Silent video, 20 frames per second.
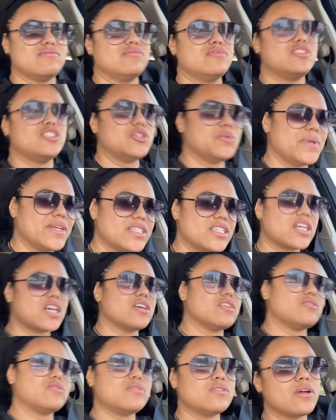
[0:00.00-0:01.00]
2 weeks
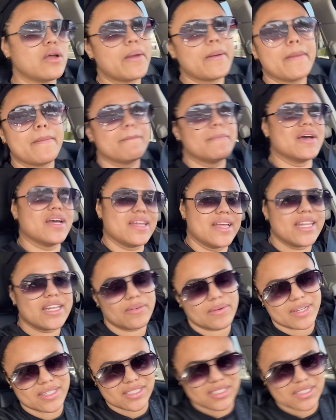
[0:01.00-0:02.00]
ago. But
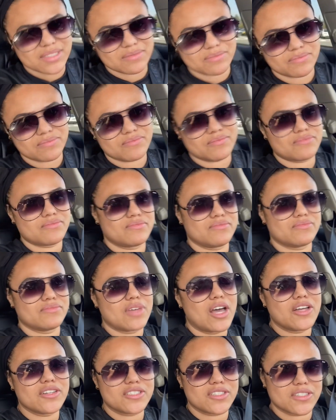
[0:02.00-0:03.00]
anyways,
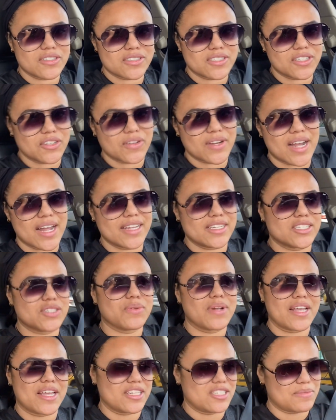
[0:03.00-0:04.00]
I'll still see you guys
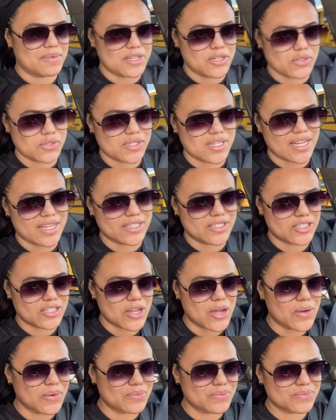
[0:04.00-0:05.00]
when I get to my new state. So
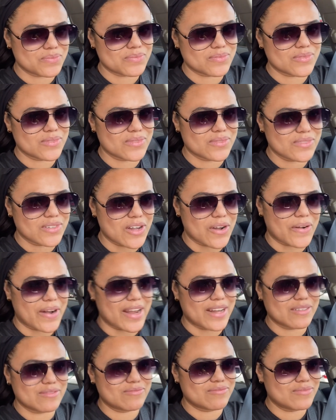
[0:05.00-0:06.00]
all
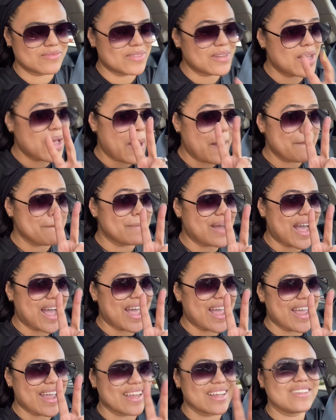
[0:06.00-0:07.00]
right,
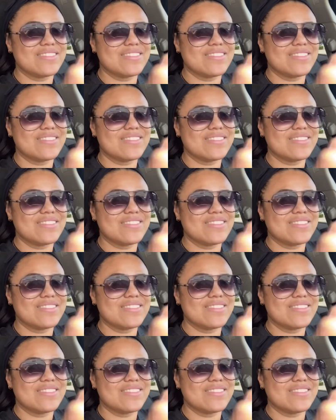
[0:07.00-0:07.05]
bye.